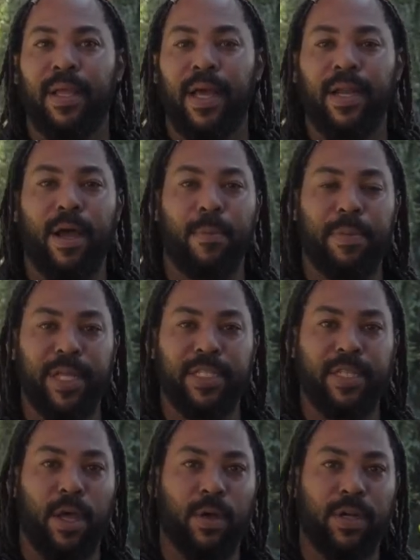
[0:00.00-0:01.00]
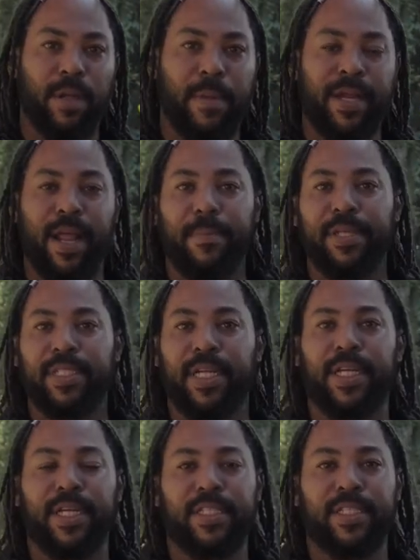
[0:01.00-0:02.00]
Hello, peace Oakland. My name is
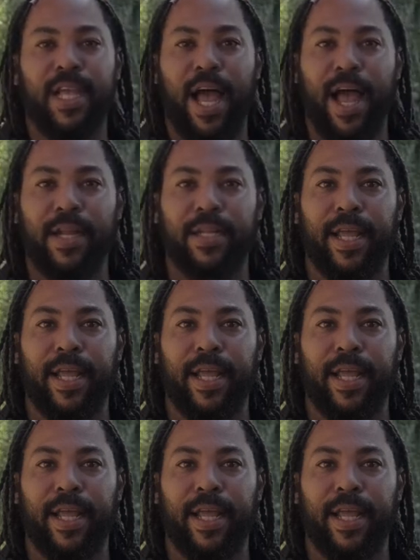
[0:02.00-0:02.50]
Seneca Scott,